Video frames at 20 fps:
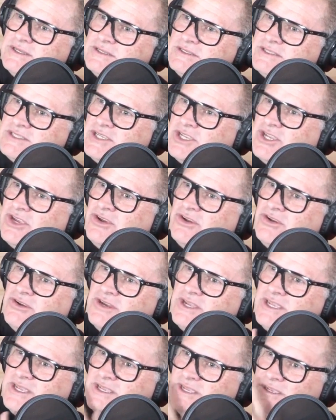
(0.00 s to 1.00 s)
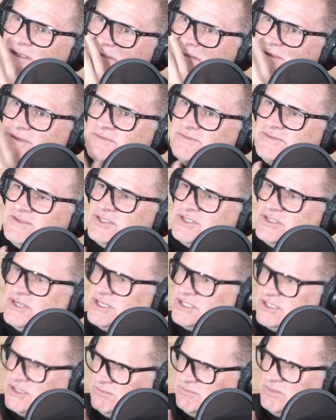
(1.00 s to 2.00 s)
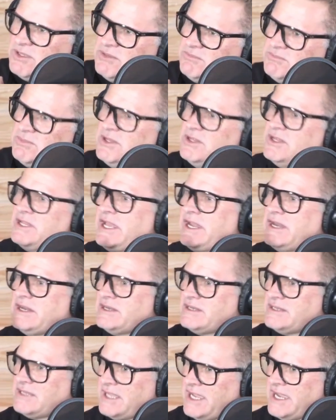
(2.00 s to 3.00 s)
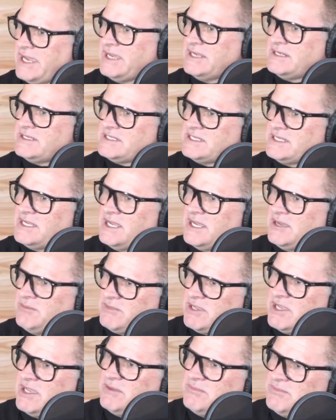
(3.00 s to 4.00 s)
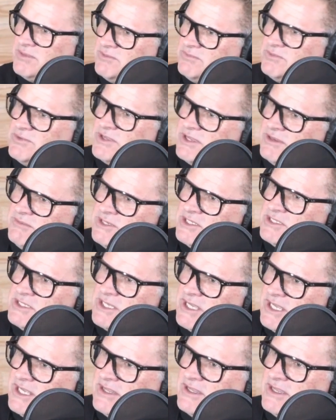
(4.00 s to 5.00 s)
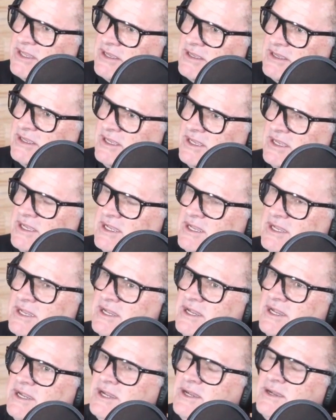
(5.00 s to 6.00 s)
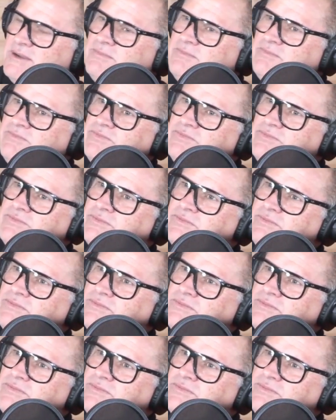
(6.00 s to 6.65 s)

security, infrastructure people, and the ANC, MK people coming together. Could